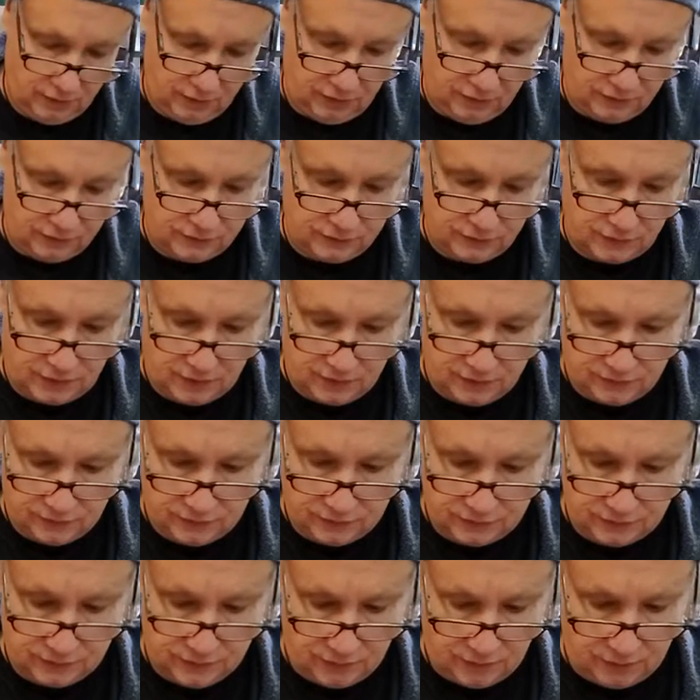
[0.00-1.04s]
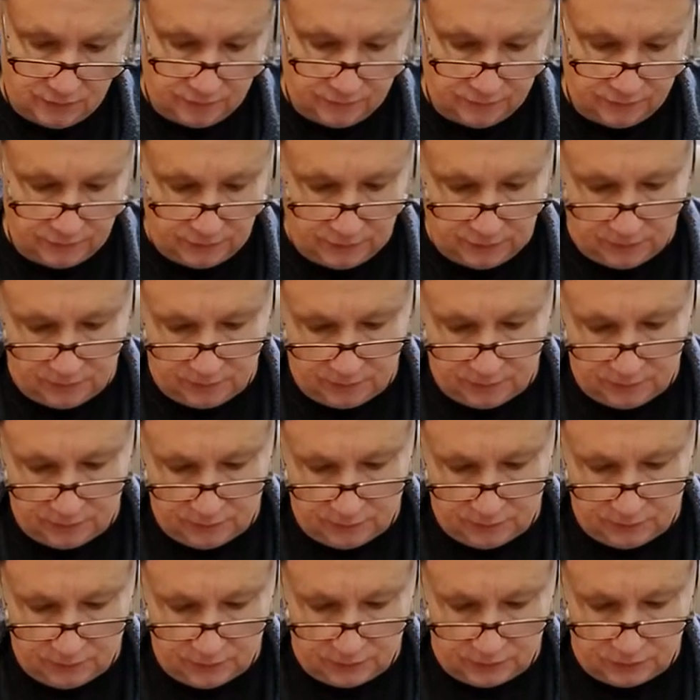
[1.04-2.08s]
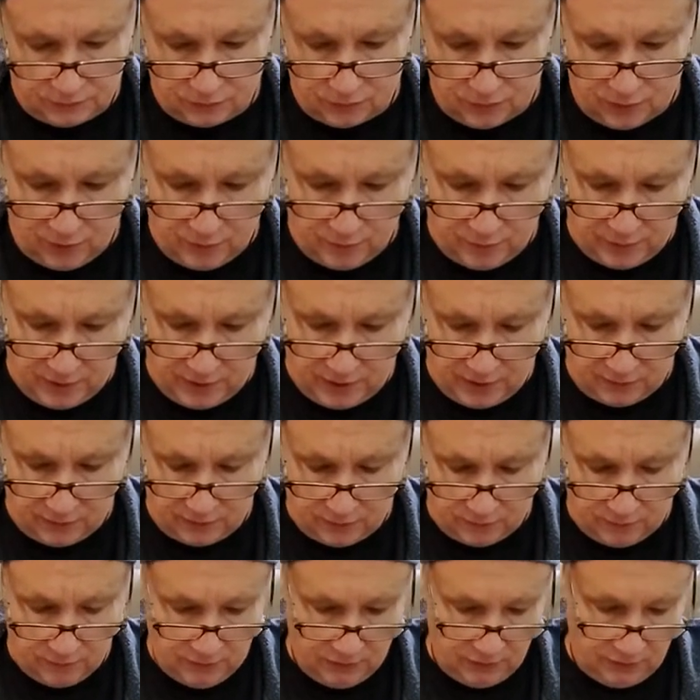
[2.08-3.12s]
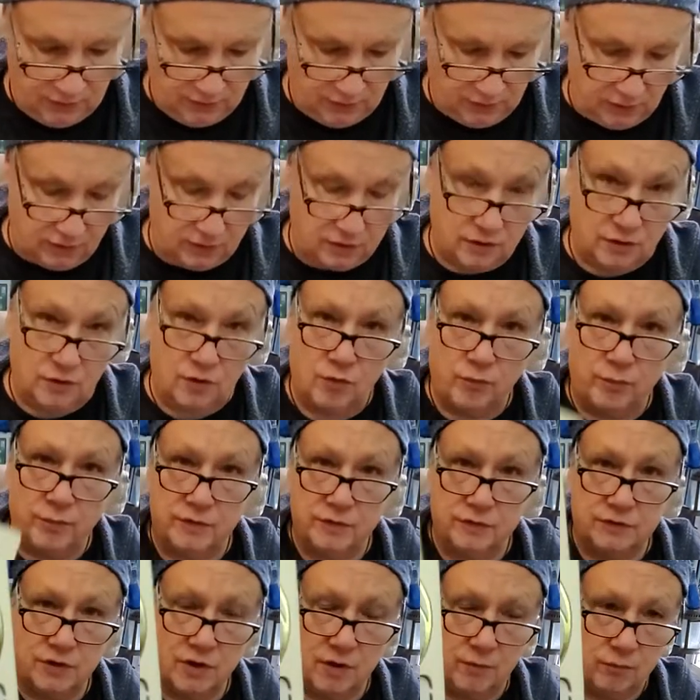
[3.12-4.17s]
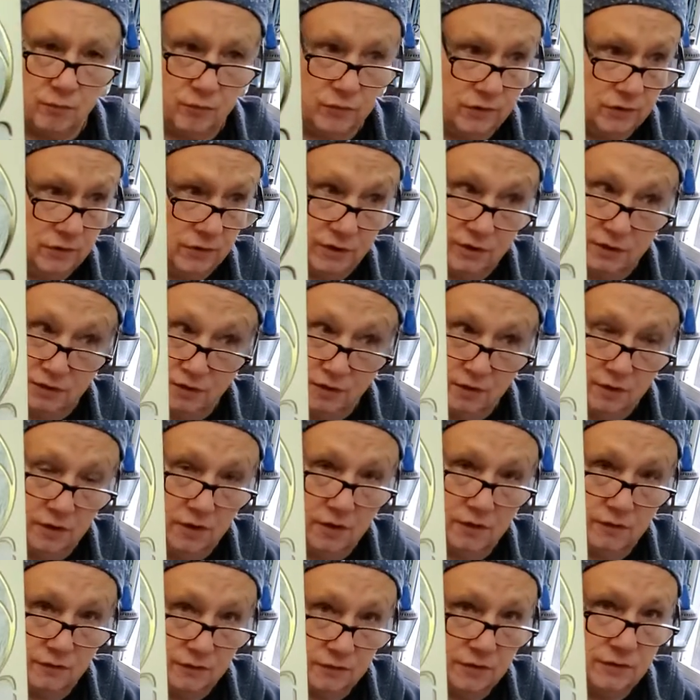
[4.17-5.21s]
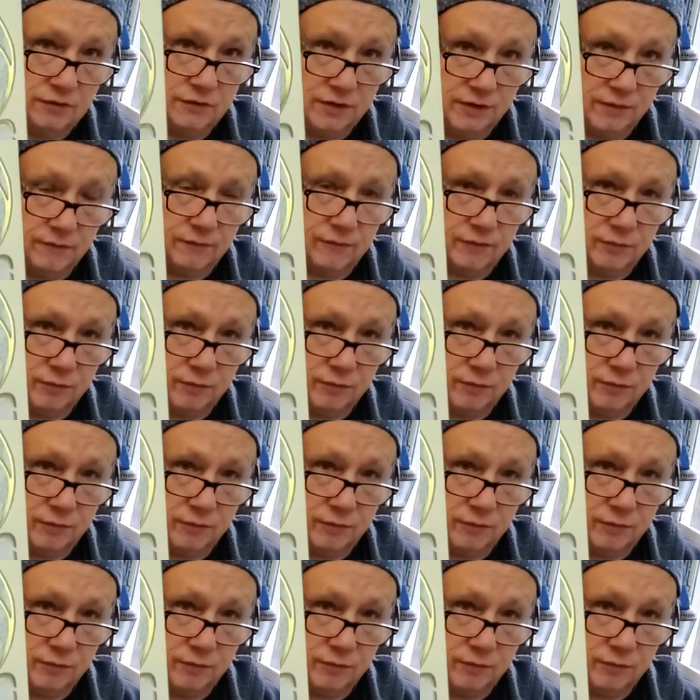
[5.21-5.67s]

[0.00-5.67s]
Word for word: inside yourself, with this thought pattern, and it opens up really. It could definitely